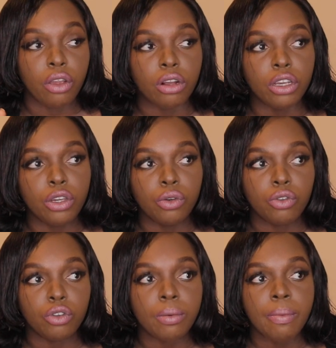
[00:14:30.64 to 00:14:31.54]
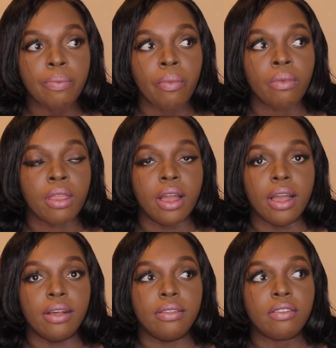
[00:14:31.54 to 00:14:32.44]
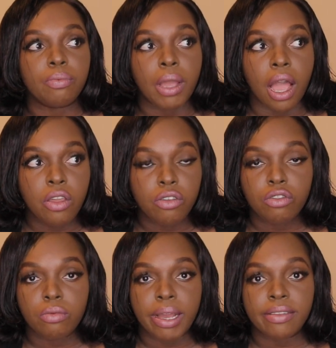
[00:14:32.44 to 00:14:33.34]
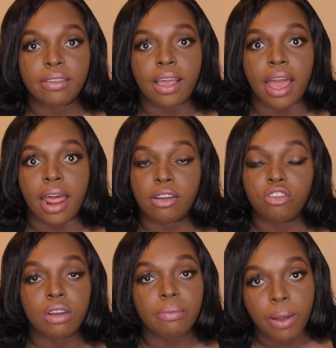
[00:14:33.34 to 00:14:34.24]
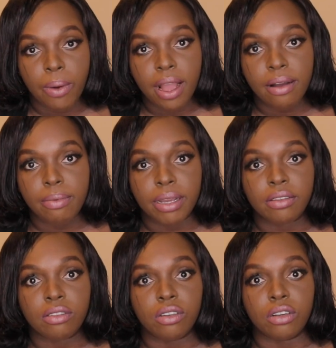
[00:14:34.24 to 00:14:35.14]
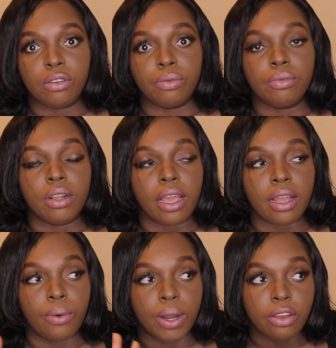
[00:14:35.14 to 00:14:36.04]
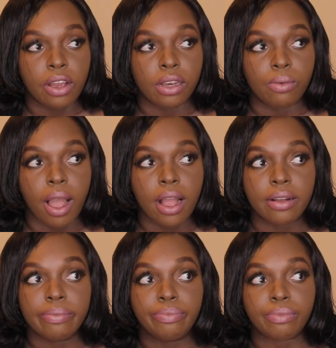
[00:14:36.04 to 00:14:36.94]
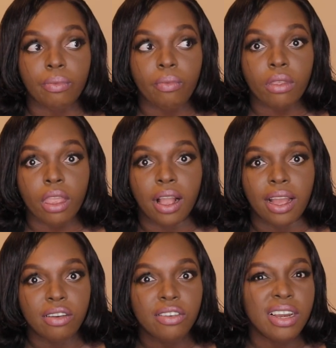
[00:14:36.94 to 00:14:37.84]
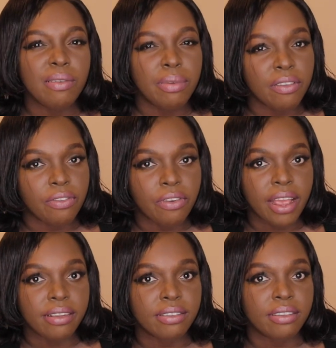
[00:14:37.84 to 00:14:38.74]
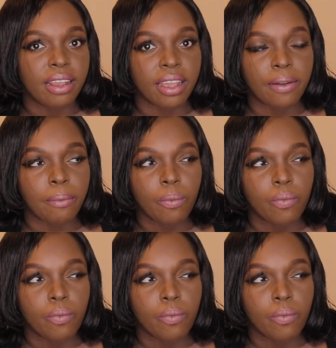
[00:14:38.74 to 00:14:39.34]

you know, YouTube, this YouTubers are actually my workmates, you know, like when you're in work, can you really be friends? Like